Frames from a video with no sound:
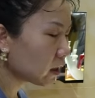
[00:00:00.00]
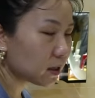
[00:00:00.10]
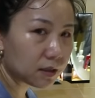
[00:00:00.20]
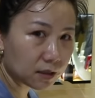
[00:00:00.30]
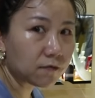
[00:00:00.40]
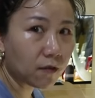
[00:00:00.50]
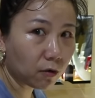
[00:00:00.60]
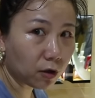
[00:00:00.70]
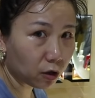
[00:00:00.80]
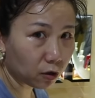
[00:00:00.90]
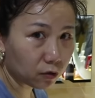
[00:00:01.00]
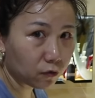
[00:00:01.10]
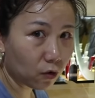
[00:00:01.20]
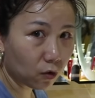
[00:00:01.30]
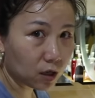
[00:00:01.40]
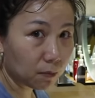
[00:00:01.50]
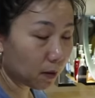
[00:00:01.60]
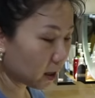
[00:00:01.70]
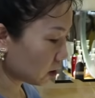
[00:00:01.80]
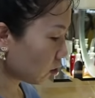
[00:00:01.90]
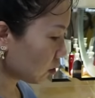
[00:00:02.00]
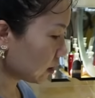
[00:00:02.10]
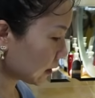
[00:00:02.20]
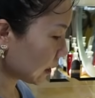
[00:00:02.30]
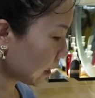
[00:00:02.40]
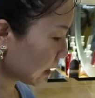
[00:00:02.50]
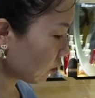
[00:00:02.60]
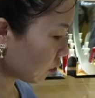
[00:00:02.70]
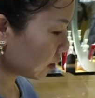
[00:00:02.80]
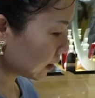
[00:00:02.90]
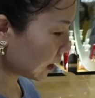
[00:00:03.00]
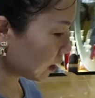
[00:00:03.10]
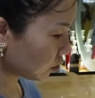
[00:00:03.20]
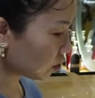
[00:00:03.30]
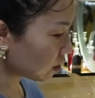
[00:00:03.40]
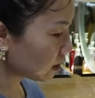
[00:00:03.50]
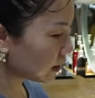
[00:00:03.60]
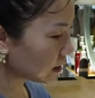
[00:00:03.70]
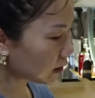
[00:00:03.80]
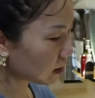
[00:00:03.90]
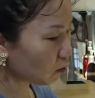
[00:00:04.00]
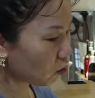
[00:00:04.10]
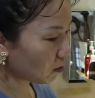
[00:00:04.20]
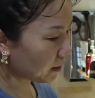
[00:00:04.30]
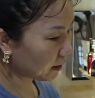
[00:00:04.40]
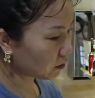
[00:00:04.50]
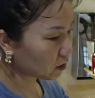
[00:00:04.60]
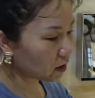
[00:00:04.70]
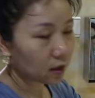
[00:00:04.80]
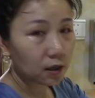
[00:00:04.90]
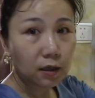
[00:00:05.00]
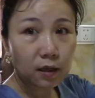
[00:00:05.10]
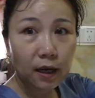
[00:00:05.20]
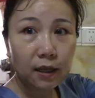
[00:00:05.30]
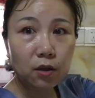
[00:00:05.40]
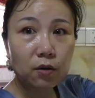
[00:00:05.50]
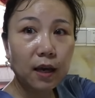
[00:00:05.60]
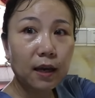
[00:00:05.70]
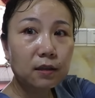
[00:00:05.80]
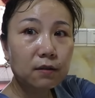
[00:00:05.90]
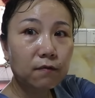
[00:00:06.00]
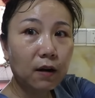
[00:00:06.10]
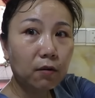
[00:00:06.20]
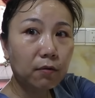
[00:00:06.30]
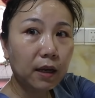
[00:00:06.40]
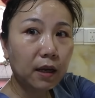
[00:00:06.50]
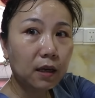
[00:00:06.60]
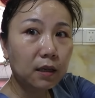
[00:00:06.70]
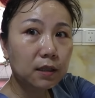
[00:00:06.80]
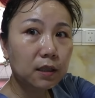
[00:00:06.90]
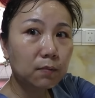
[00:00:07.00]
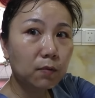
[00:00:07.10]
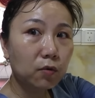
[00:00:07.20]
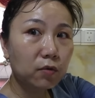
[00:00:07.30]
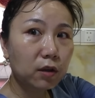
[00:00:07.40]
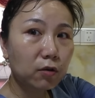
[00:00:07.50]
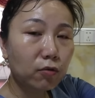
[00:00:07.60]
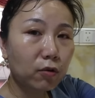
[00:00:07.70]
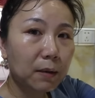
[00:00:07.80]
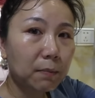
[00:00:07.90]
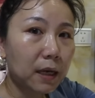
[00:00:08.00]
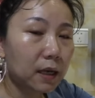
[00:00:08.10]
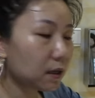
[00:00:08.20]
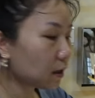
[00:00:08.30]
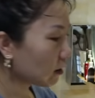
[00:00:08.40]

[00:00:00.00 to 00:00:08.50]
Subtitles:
this is very good for combined oily skin and oily skin. You just need a small amount and you get a very smooth, creamy